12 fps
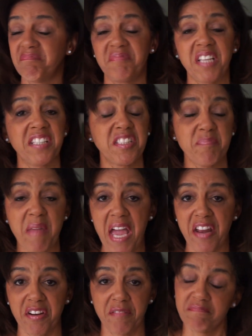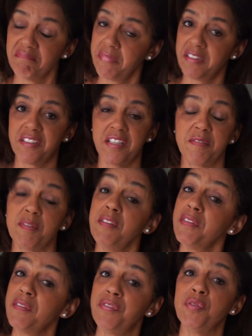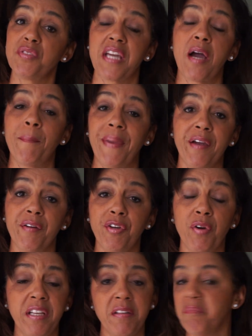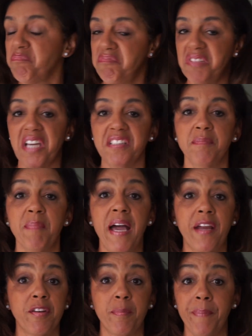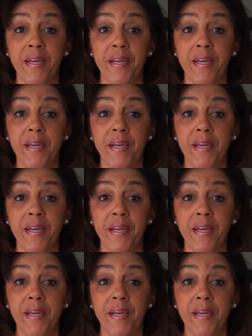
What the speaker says: Doesn't matter, doesn't, even if you sound paranoid, doesn't matter.